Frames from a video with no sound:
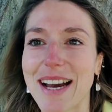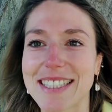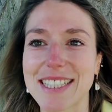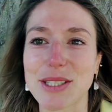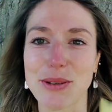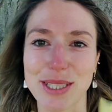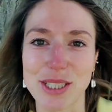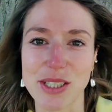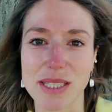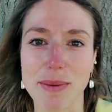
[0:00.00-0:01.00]
ask this
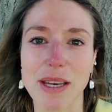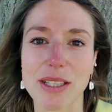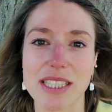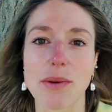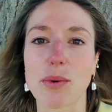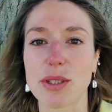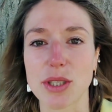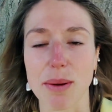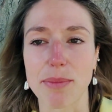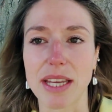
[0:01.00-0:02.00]
question is because they want
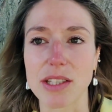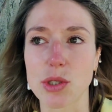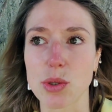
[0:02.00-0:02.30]
something